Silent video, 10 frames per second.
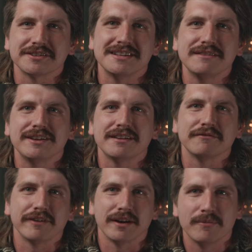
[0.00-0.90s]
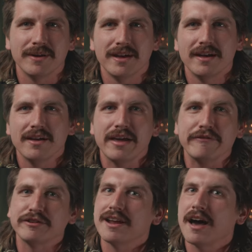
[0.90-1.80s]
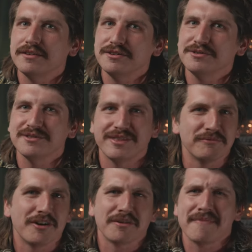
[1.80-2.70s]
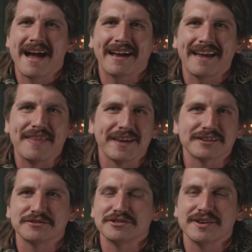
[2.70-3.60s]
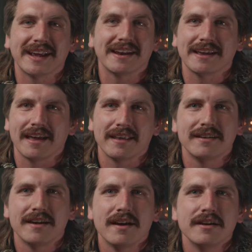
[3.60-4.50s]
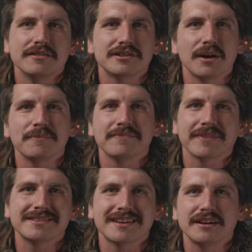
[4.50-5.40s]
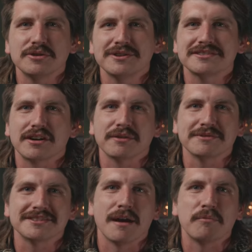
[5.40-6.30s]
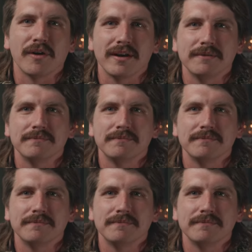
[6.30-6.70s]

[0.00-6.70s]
TV and film. If you're not new, then welcome back, and thanks for tuning in again. So let's get into it, starting with step one.